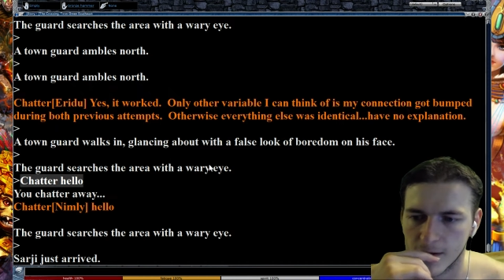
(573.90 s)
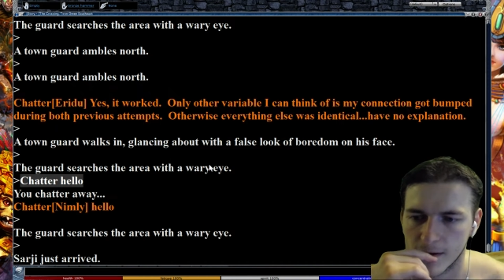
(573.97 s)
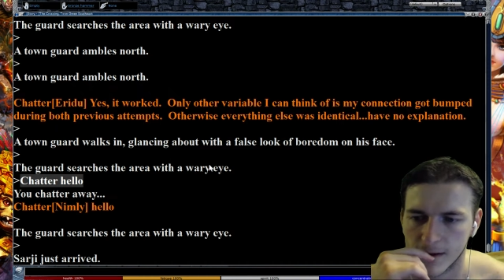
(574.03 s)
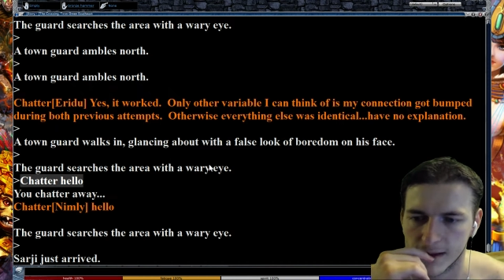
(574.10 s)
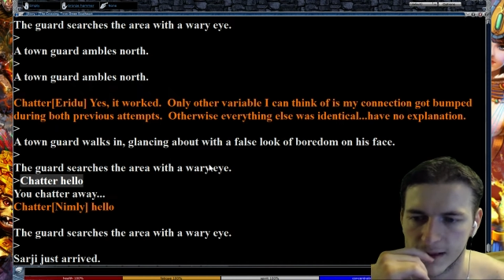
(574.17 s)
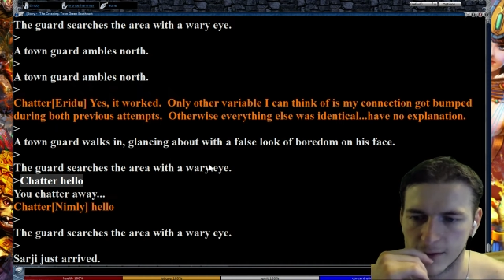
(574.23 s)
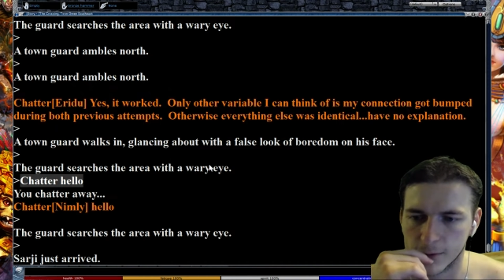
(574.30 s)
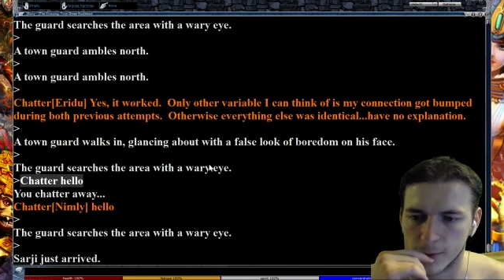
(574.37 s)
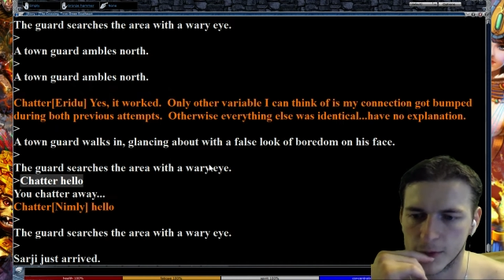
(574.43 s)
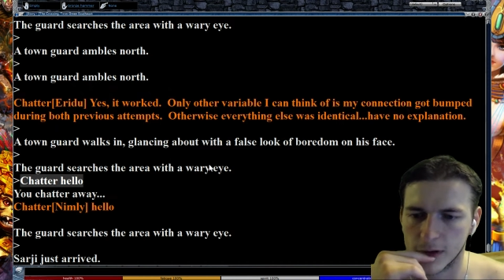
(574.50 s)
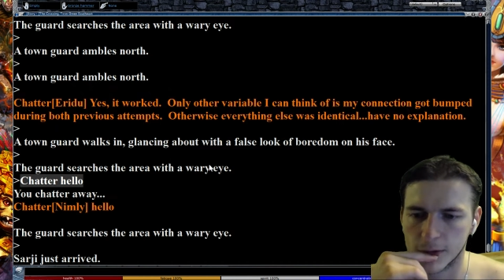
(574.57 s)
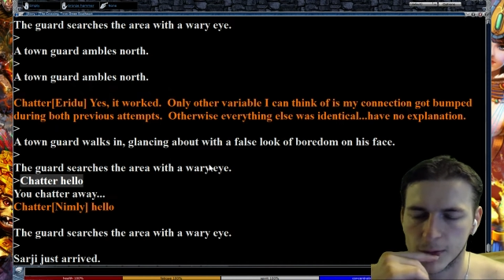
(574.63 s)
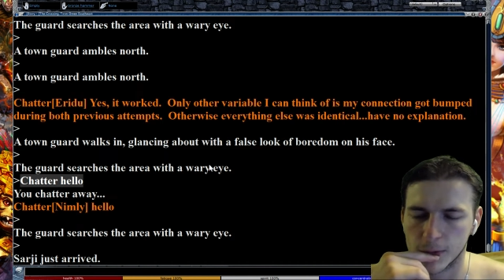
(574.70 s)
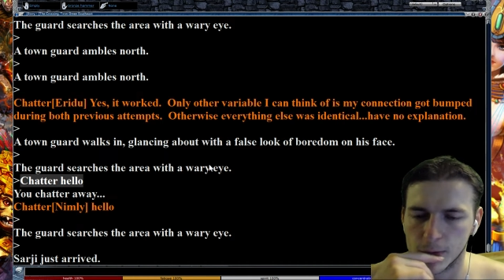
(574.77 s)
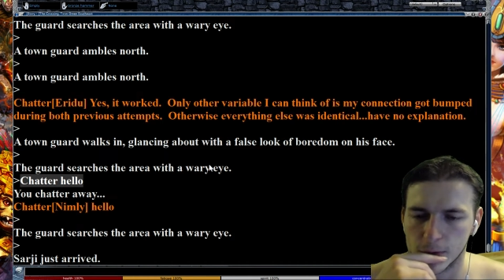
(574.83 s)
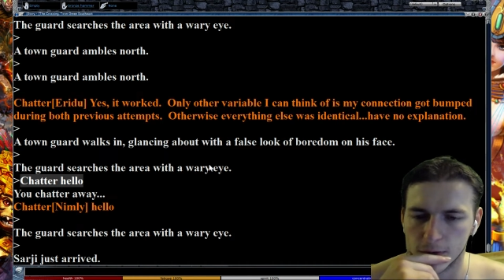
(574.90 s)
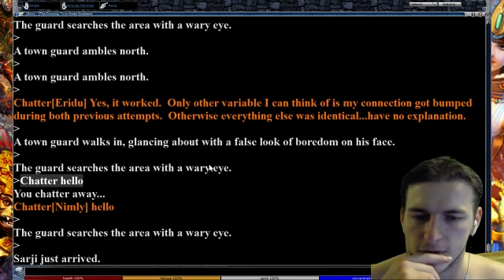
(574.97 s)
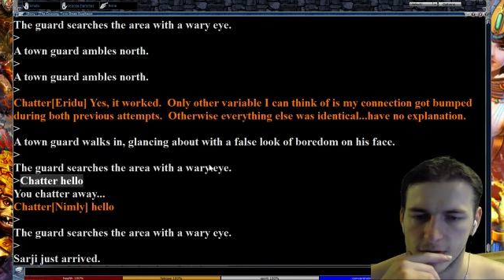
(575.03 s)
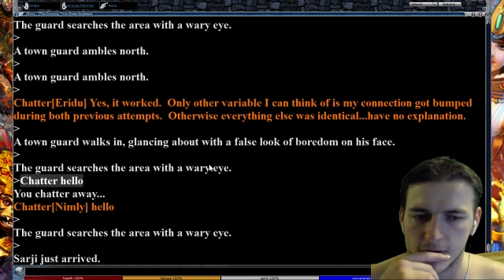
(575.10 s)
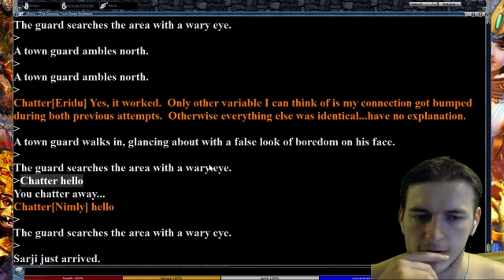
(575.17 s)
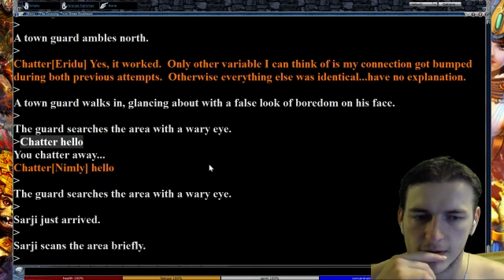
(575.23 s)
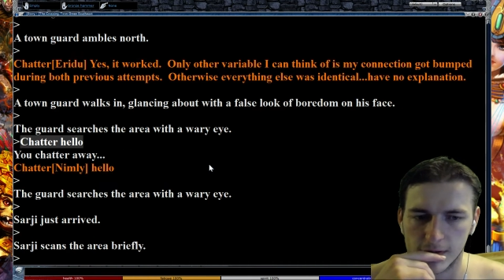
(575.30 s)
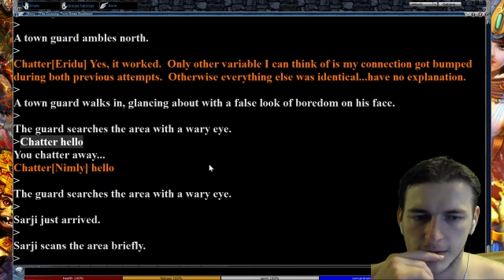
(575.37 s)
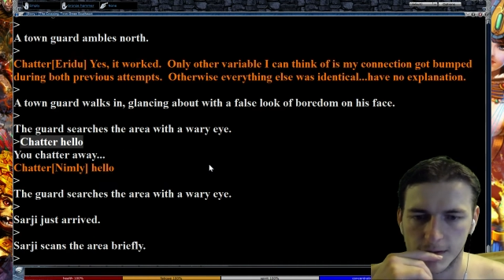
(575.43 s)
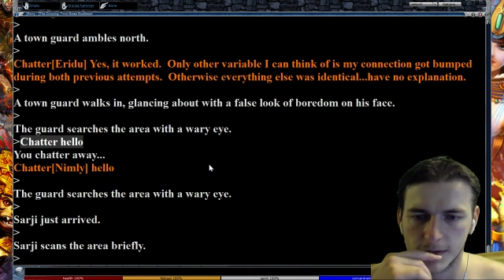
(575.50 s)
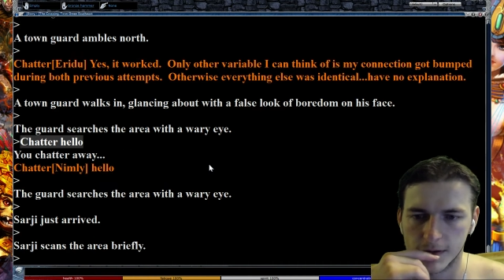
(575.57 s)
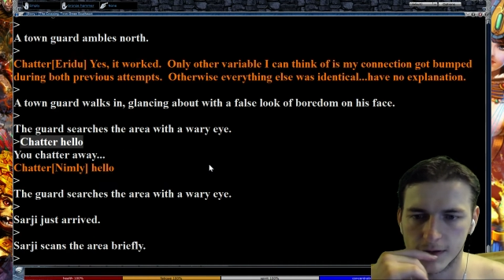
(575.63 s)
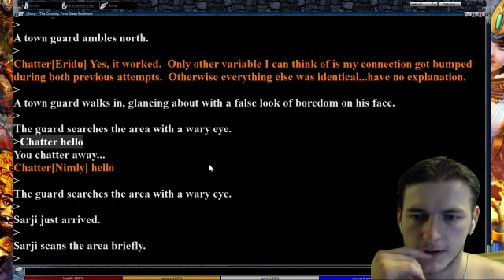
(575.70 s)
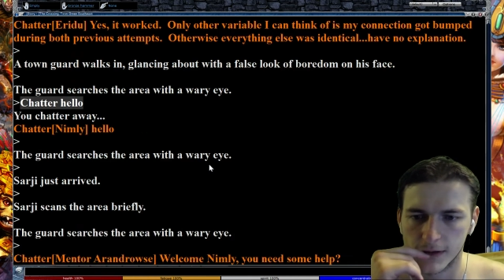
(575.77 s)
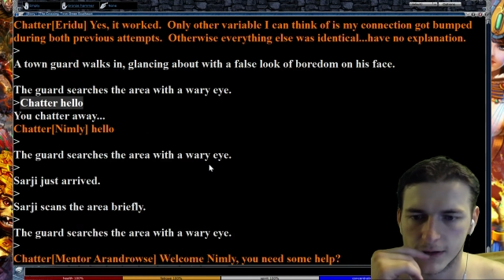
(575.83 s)
Town guard walks.
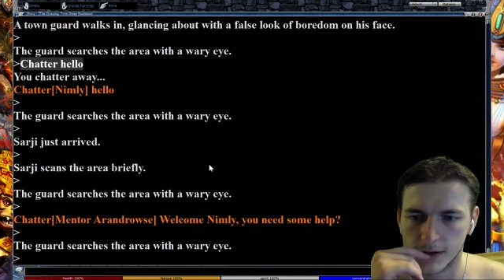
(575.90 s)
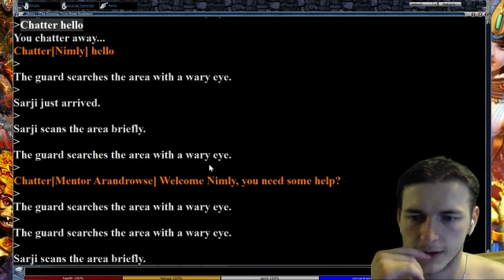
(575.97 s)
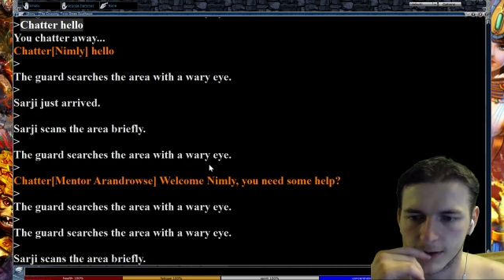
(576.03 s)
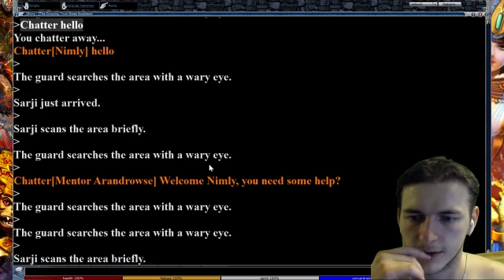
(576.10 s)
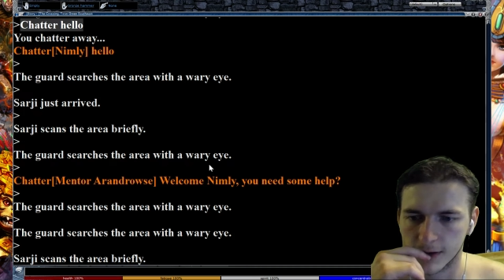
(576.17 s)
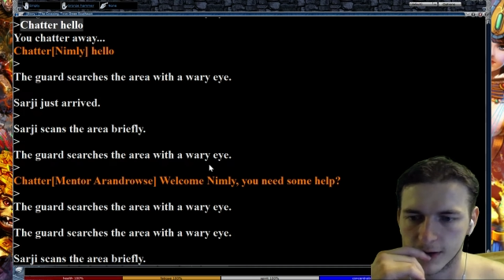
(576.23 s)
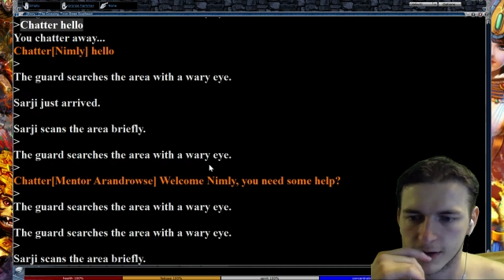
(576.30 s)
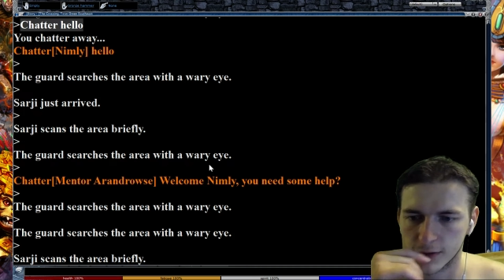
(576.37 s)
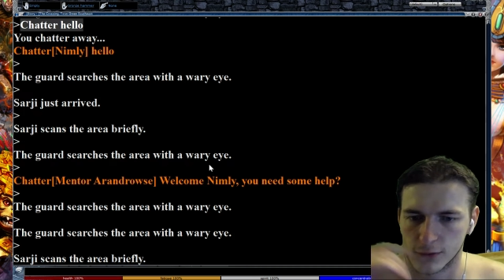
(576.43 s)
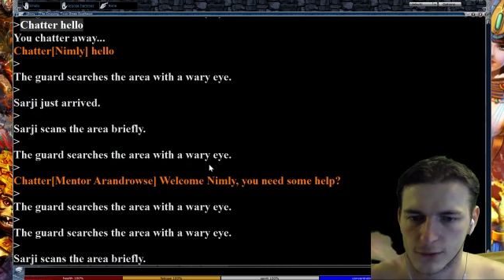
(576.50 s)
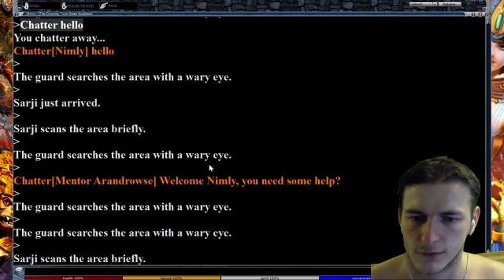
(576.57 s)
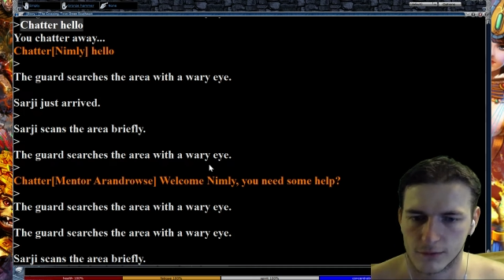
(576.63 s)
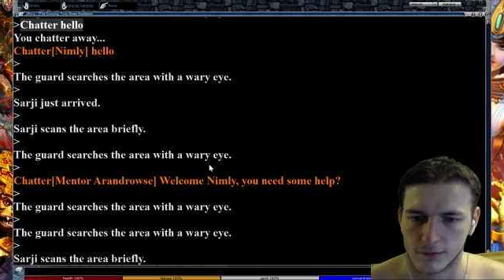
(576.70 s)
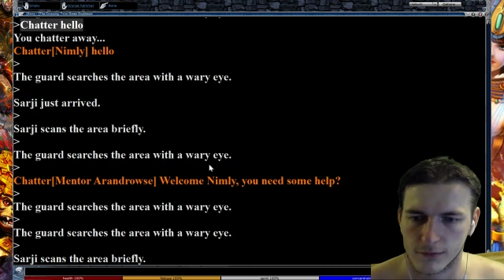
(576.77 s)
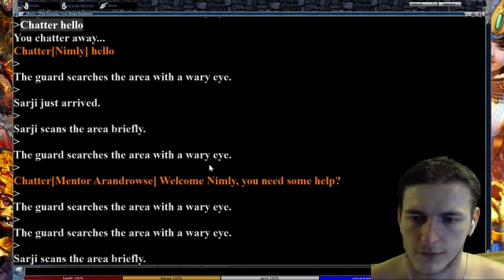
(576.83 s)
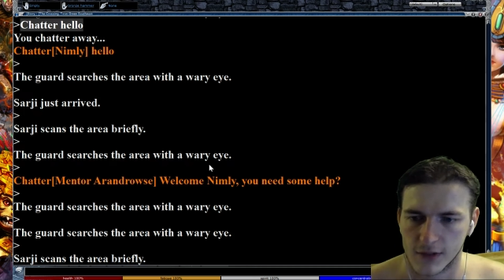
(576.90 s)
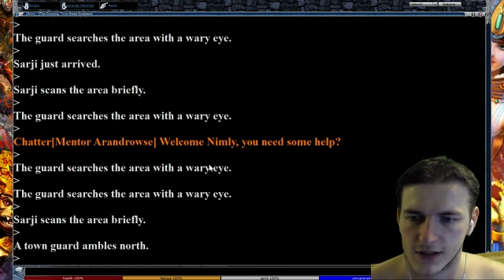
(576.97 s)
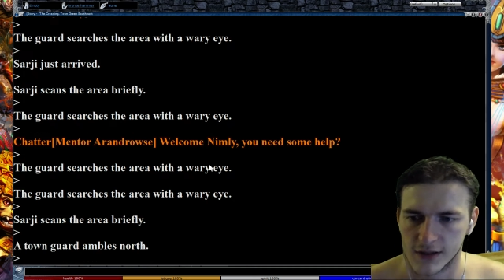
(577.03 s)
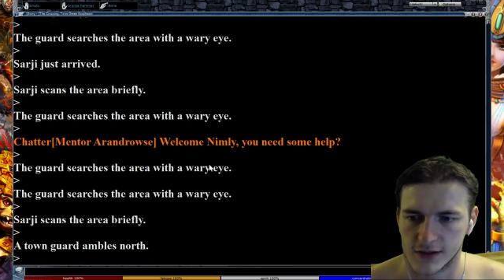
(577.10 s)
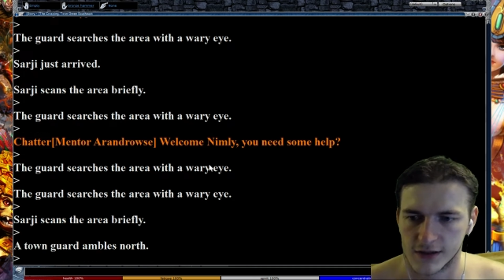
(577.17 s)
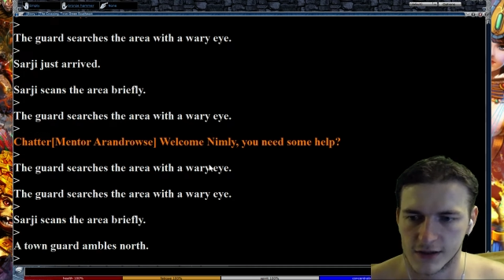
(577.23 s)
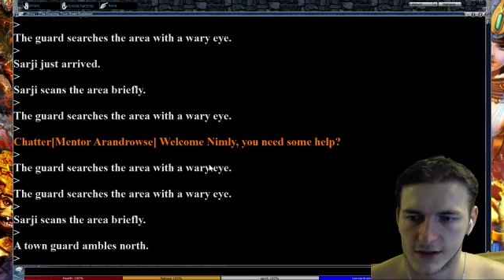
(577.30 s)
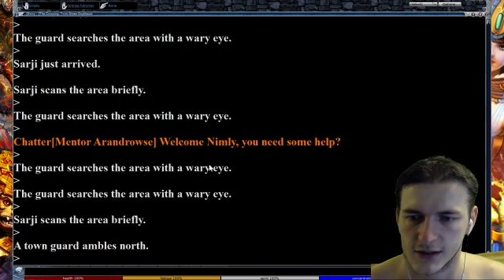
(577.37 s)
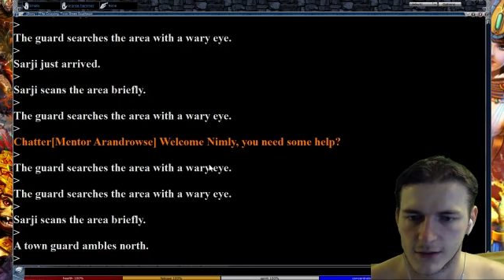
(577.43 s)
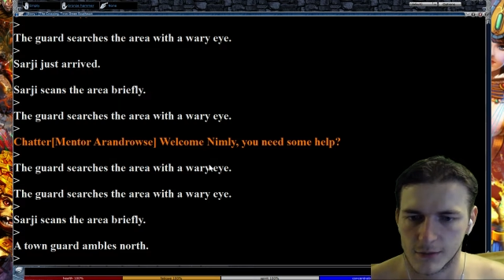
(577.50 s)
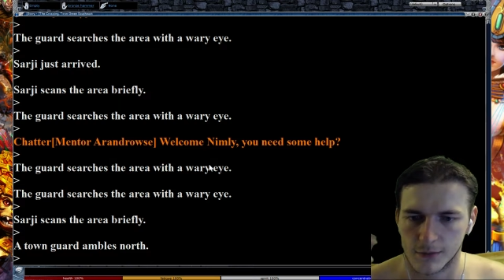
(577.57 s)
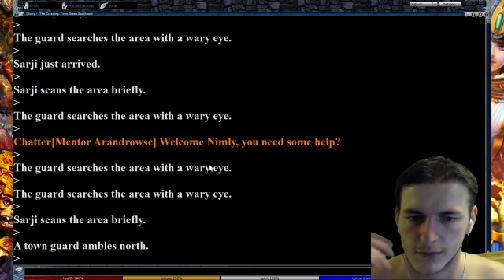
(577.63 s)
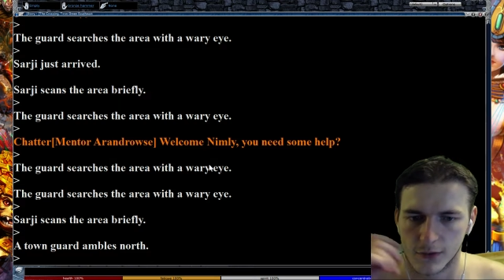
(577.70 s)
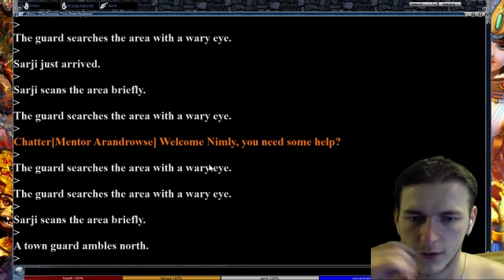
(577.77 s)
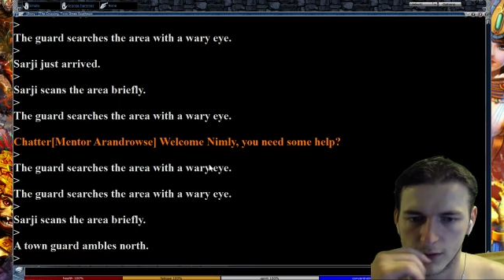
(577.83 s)
So I see
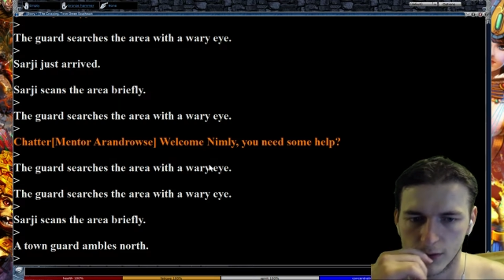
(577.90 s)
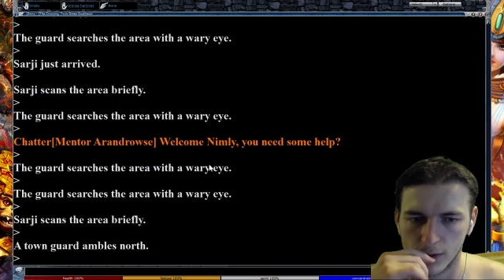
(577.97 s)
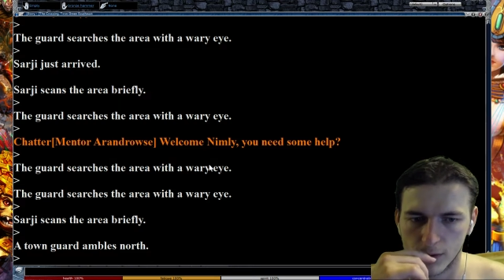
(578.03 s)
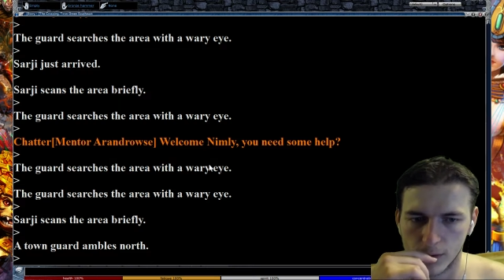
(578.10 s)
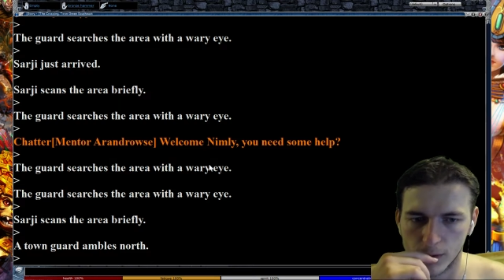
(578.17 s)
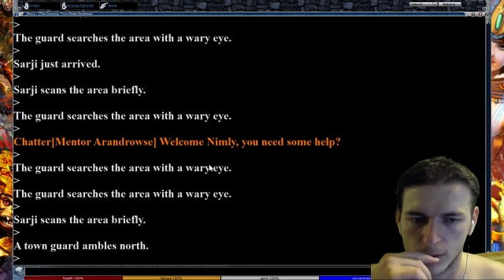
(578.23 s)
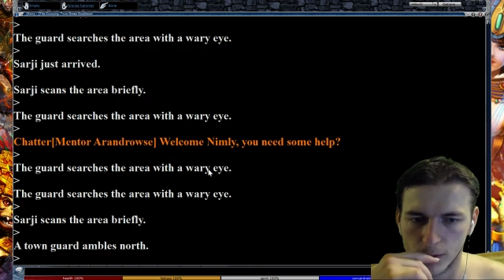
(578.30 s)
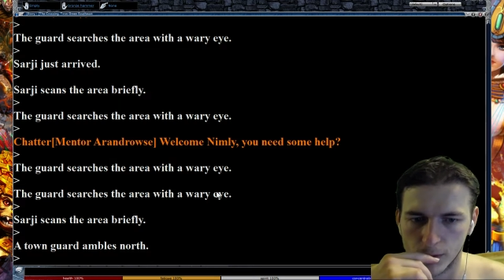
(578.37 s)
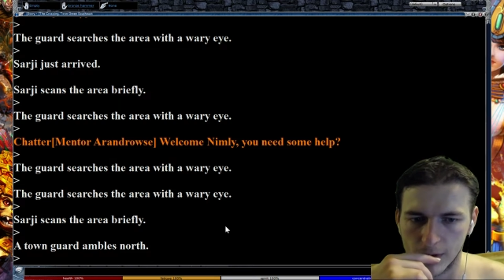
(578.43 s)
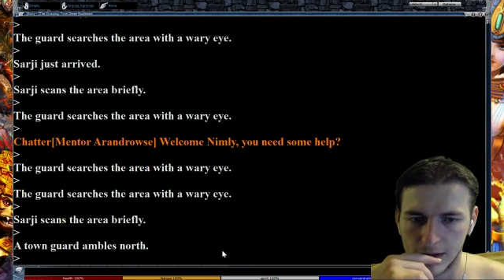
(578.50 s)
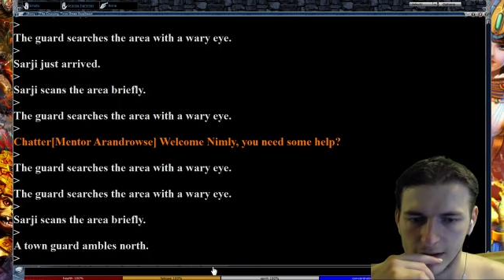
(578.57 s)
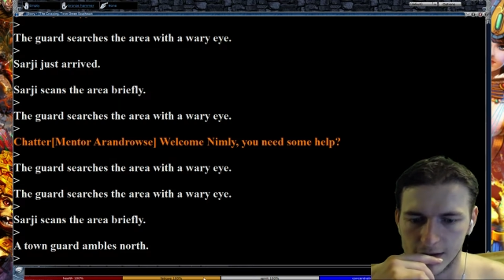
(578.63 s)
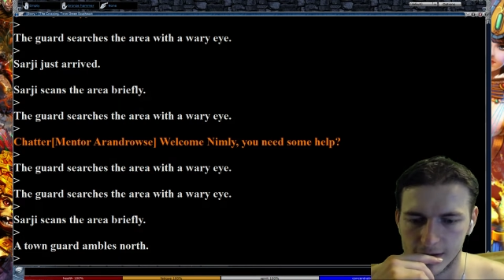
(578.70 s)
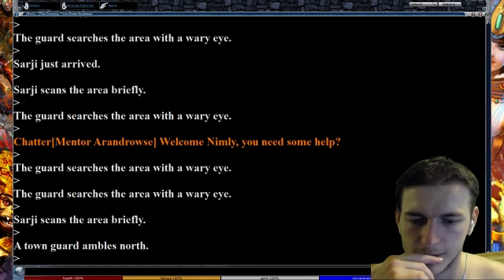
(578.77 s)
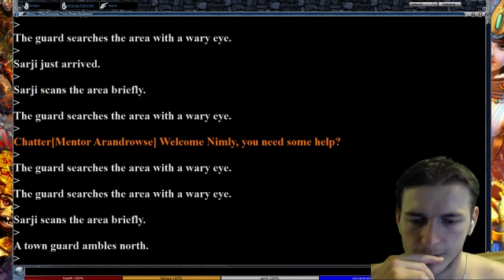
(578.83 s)
some guards.